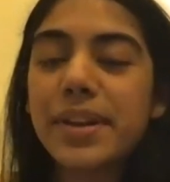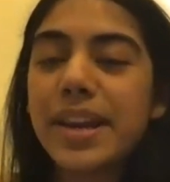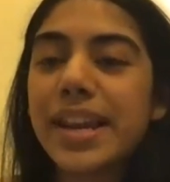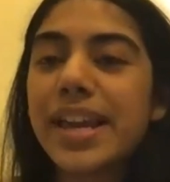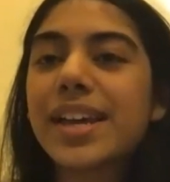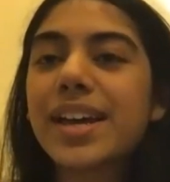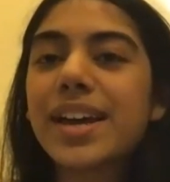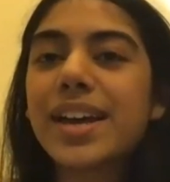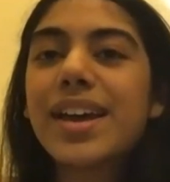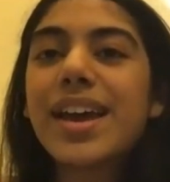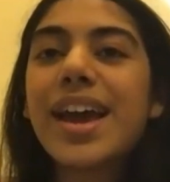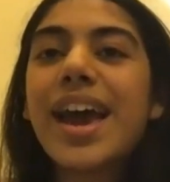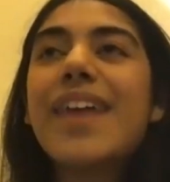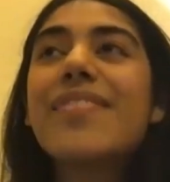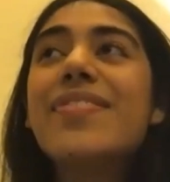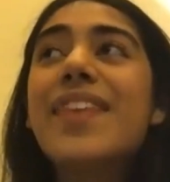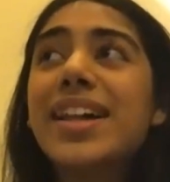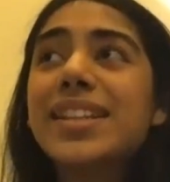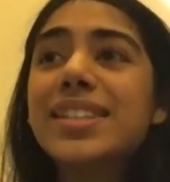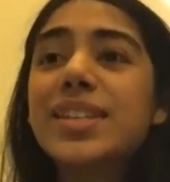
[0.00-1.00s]
Like,
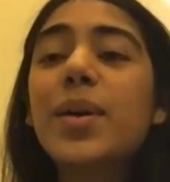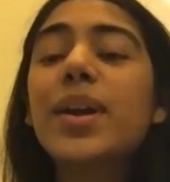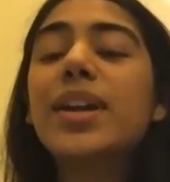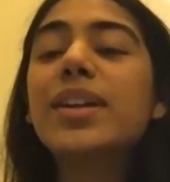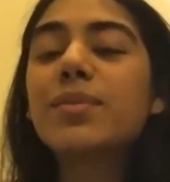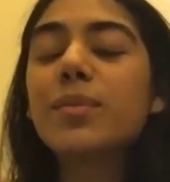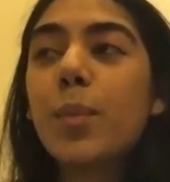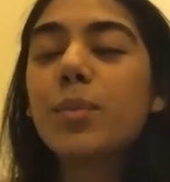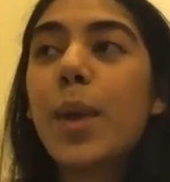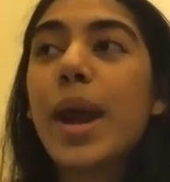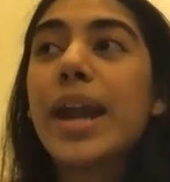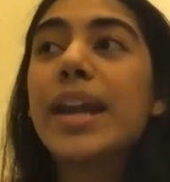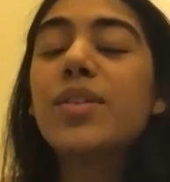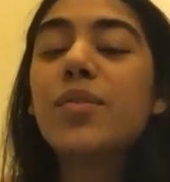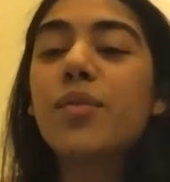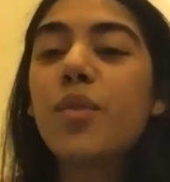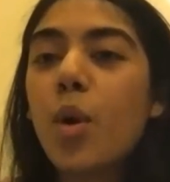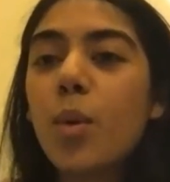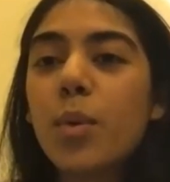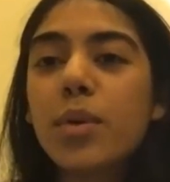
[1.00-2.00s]
and that's how it went
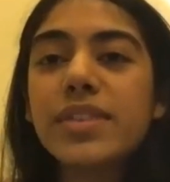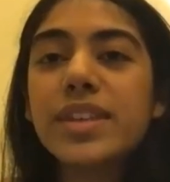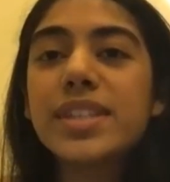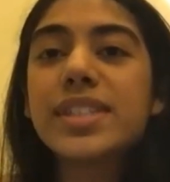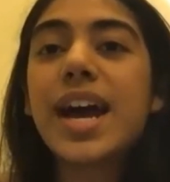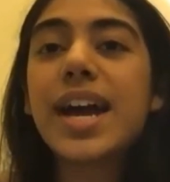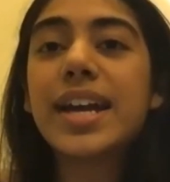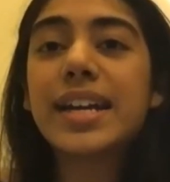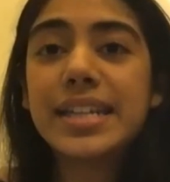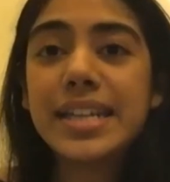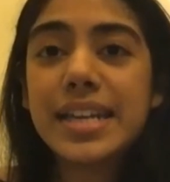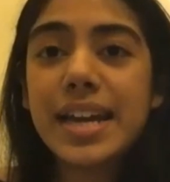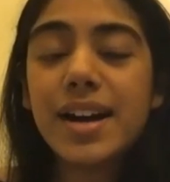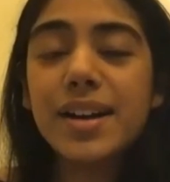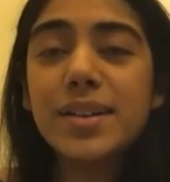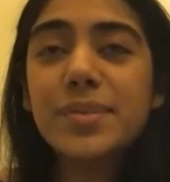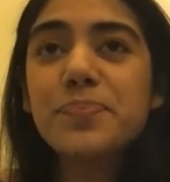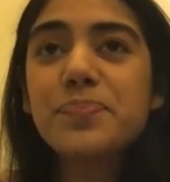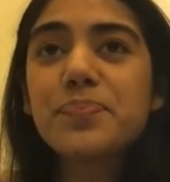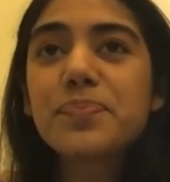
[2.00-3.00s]
forward. This idea,
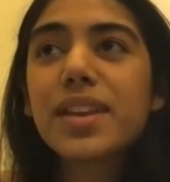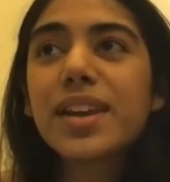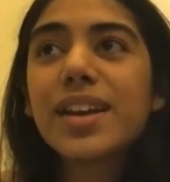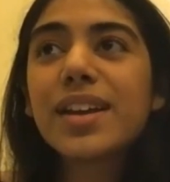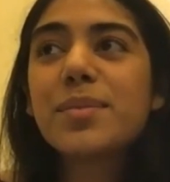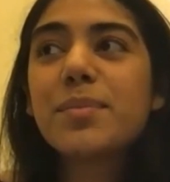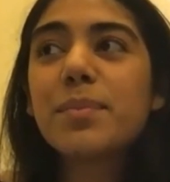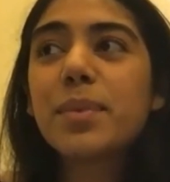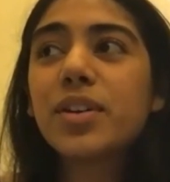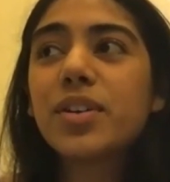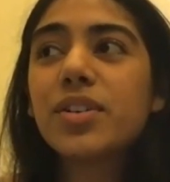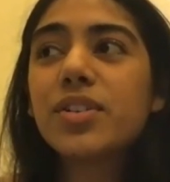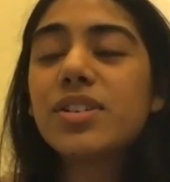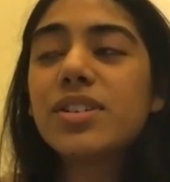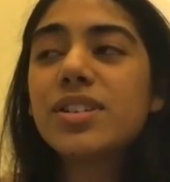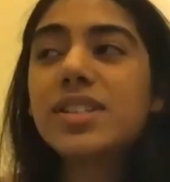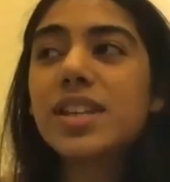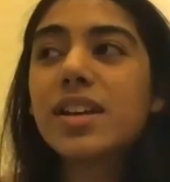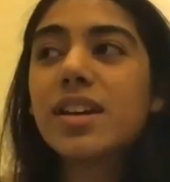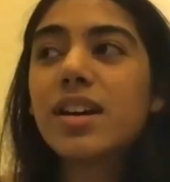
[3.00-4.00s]

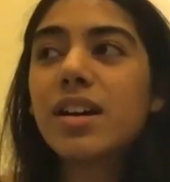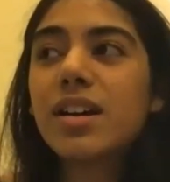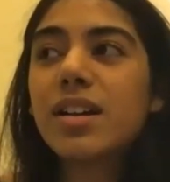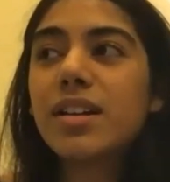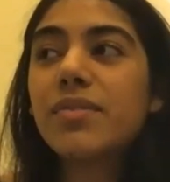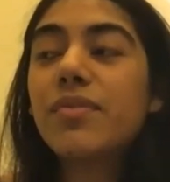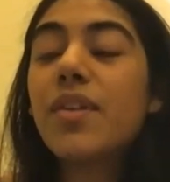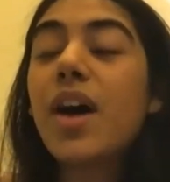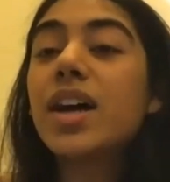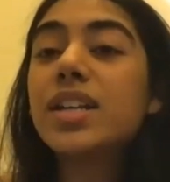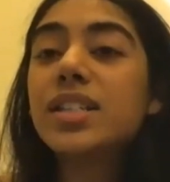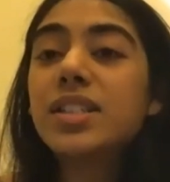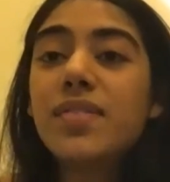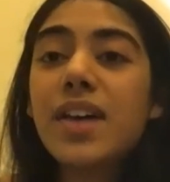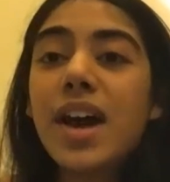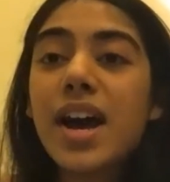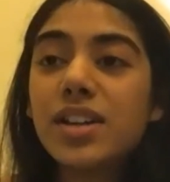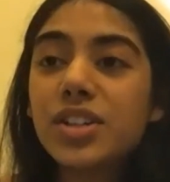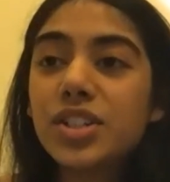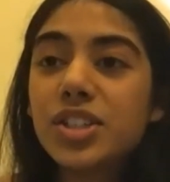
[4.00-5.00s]
because fast
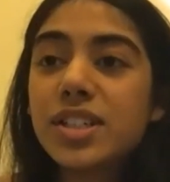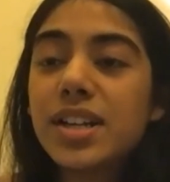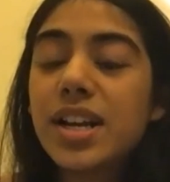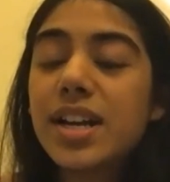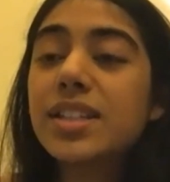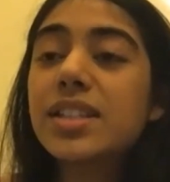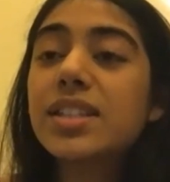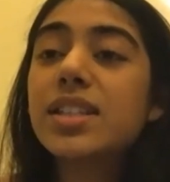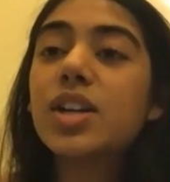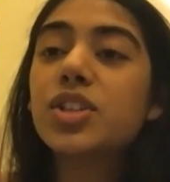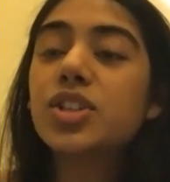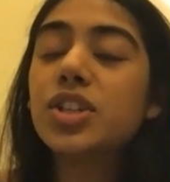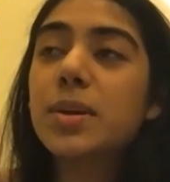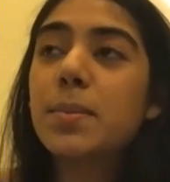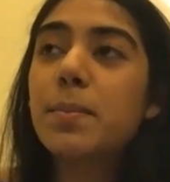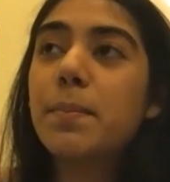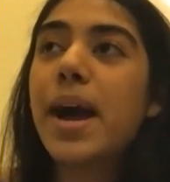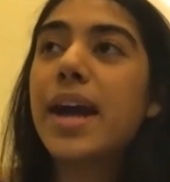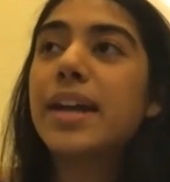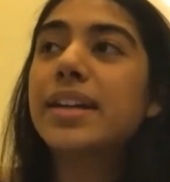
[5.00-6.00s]
fashion has such an
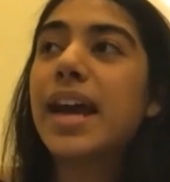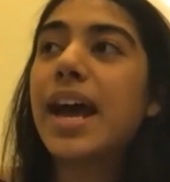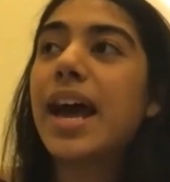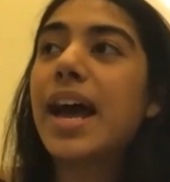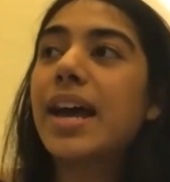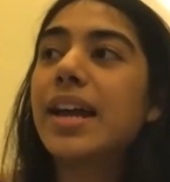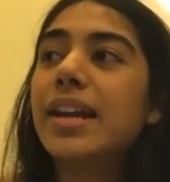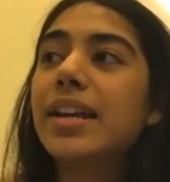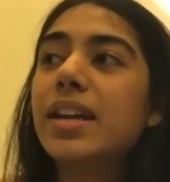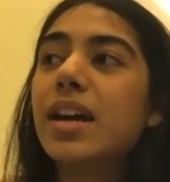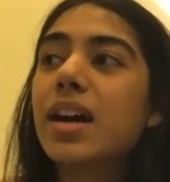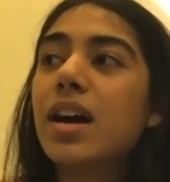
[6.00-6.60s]
impact, and